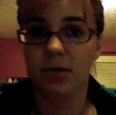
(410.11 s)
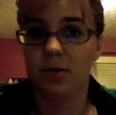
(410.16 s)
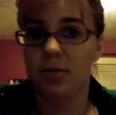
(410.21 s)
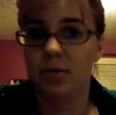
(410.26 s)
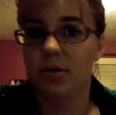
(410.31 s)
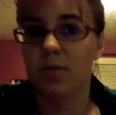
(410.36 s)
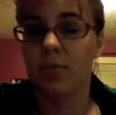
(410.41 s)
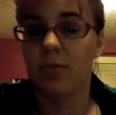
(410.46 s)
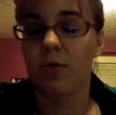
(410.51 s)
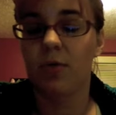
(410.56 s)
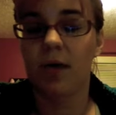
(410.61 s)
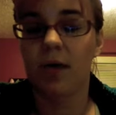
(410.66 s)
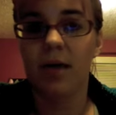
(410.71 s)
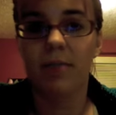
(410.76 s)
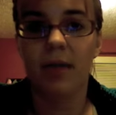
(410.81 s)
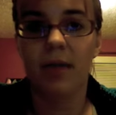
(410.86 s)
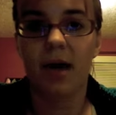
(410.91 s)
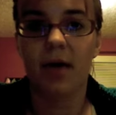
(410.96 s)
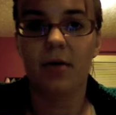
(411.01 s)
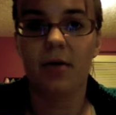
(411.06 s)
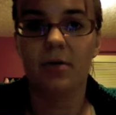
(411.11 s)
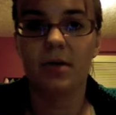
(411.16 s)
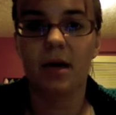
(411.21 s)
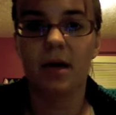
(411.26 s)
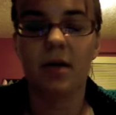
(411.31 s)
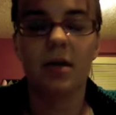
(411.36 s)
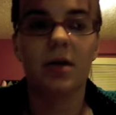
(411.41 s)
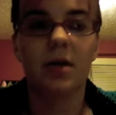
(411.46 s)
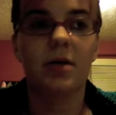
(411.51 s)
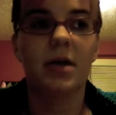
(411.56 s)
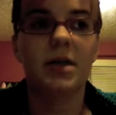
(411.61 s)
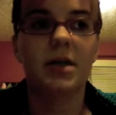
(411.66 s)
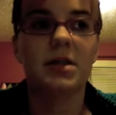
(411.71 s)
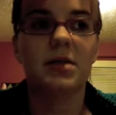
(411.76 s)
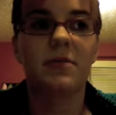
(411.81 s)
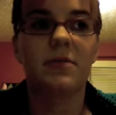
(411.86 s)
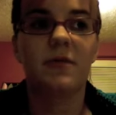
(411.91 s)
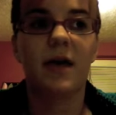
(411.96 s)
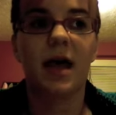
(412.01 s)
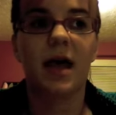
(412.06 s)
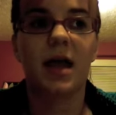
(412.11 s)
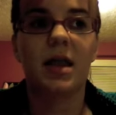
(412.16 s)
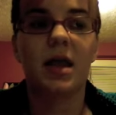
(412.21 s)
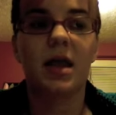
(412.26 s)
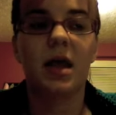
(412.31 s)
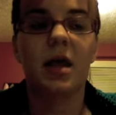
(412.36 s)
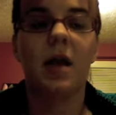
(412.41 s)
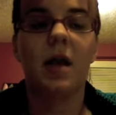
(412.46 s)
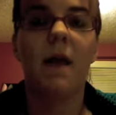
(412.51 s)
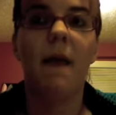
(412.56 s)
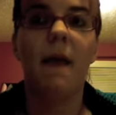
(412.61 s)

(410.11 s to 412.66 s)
There are some great patterns out there. It's the fact that